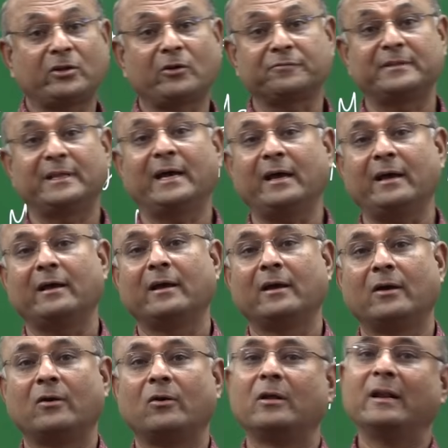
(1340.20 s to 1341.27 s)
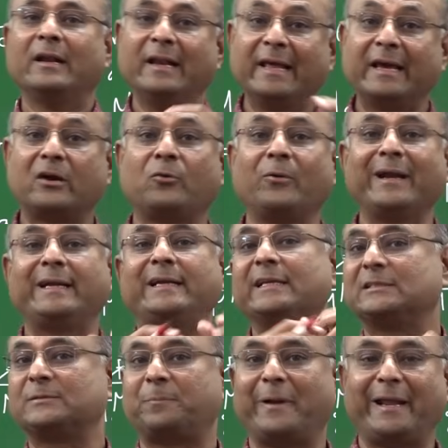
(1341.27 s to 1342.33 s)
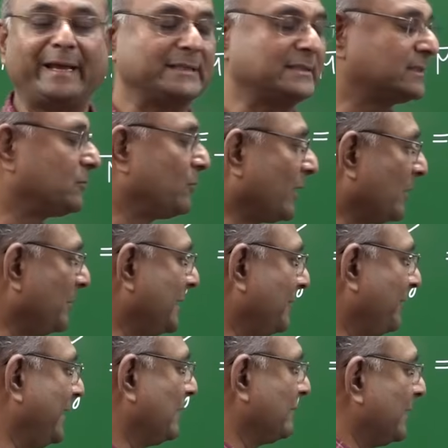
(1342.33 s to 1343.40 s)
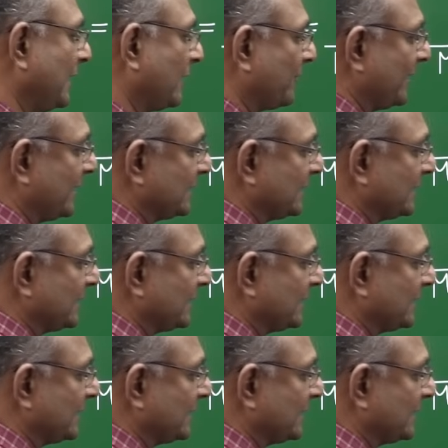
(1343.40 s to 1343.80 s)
of the liquid displaced. What will be the weight of the liquid